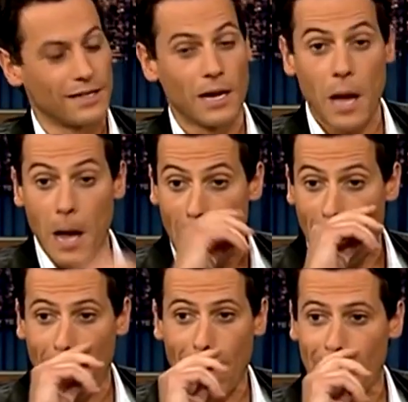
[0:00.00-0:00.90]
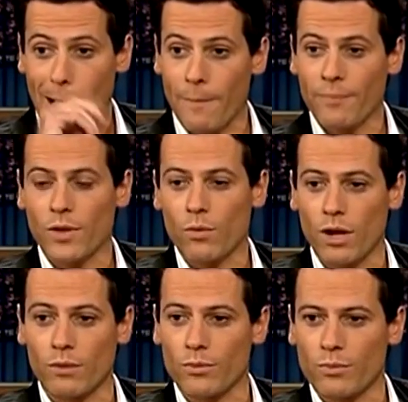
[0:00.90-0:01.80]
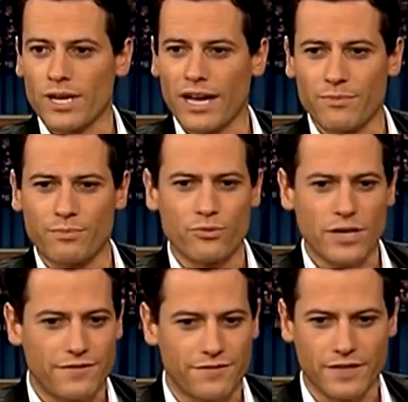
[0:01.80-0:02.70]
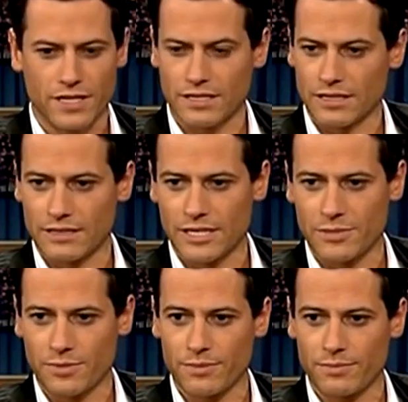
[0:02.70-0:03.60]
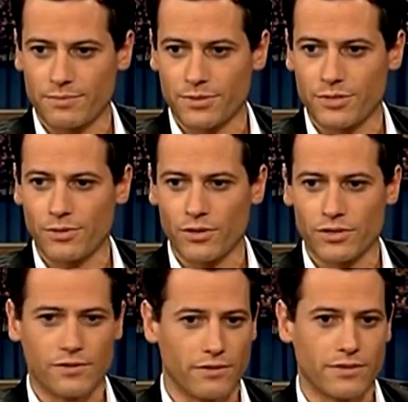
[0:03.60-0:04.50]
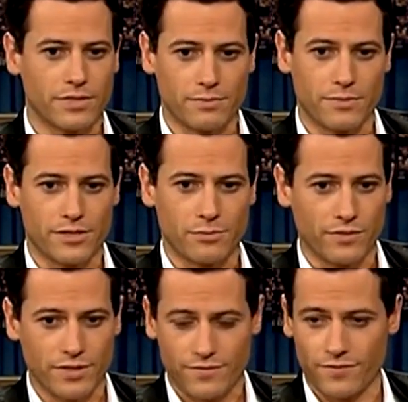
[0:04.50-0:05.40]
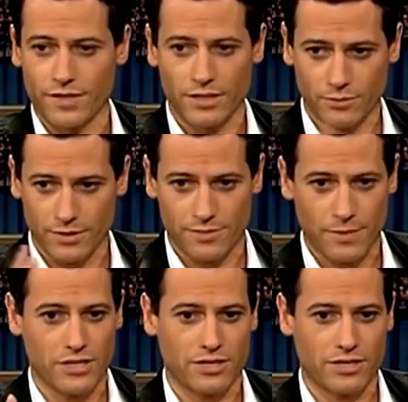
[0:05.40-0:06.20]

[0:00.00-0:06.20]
scene fun? Um, well, we had brief kissing scenes, but but to be honest with you, this this movie is filled with special